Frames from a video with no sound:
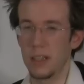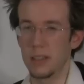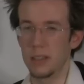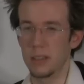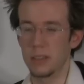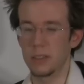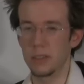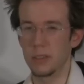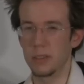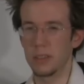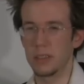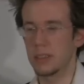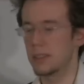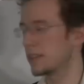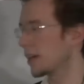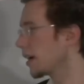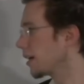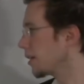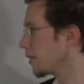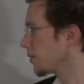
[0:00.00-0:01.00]
the other. So this is
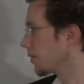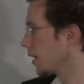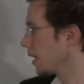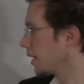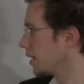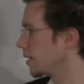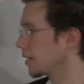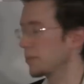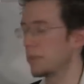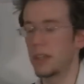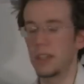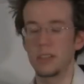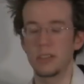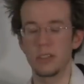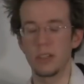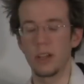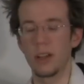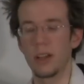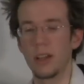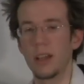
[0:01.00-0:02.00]
how you find the
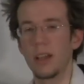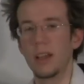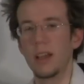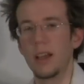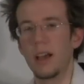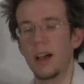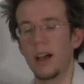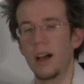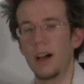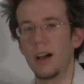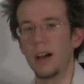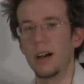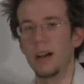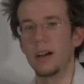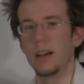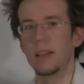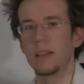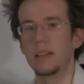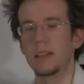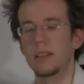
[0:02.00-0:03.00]
major.
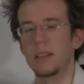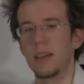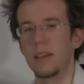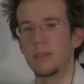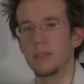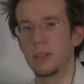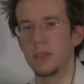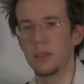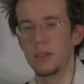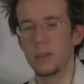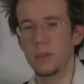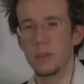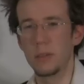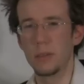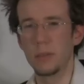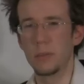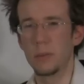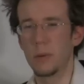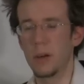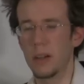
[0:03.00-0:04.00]
If
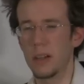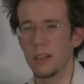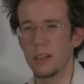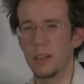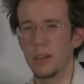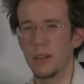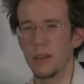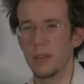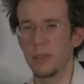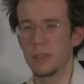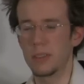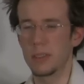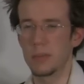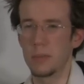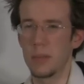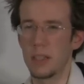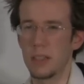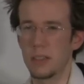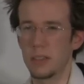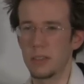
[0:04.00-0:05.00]
you want to know if it's a
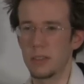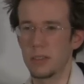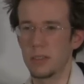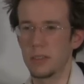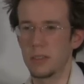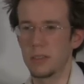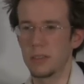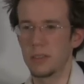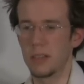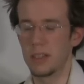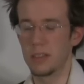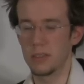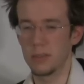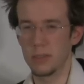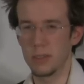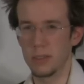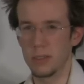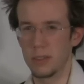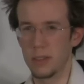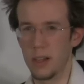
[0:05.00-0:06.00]
major
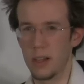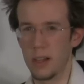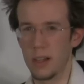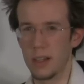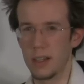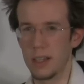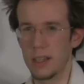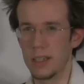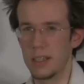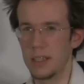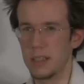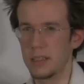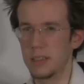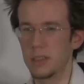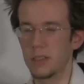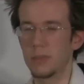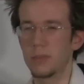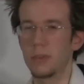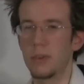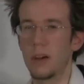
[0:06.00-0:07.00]
interval or not, it needs
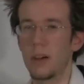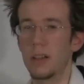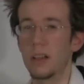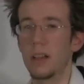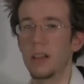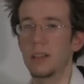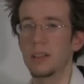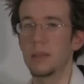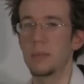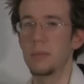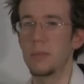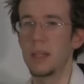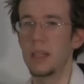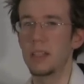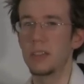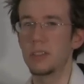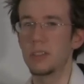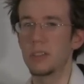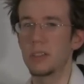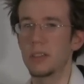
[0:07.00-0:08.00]
to fall on the
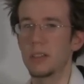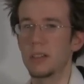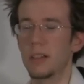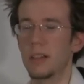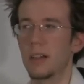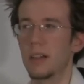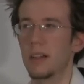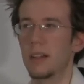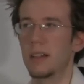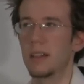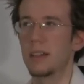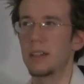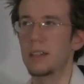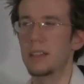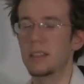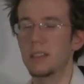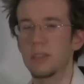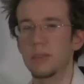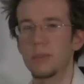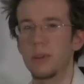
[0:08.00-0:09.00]
major, or it
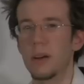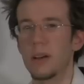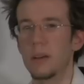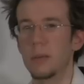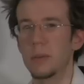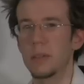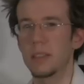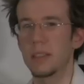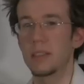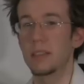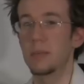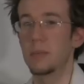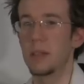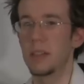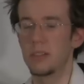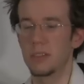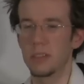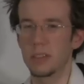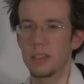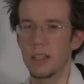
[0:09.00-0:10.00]
needs to fall within the
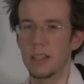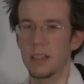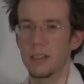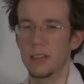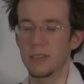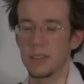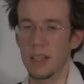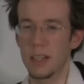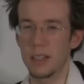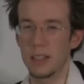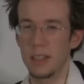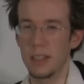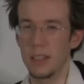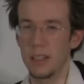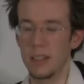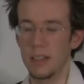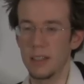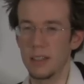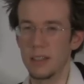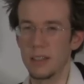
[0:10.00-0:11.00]
major scale of that
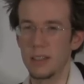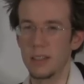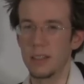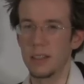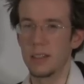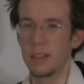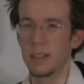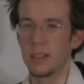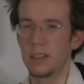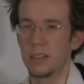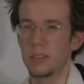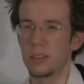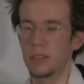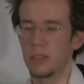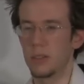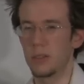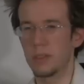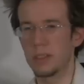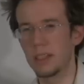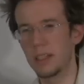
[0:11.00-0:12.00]
key.
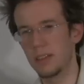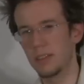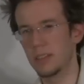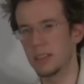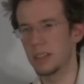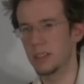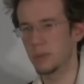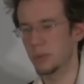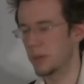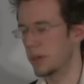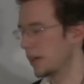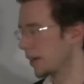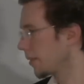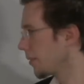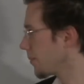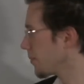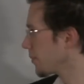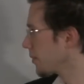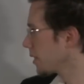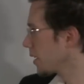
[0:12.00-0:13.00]
So think of it this way.
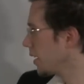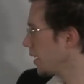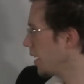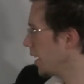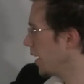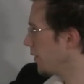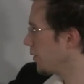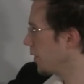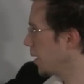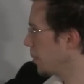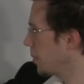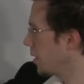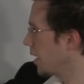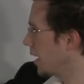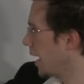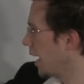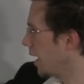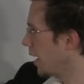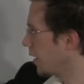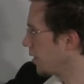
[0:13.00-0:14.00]
If I'm
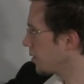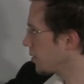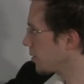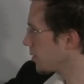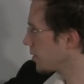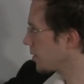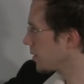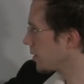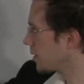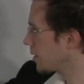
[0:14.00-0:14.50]
on F,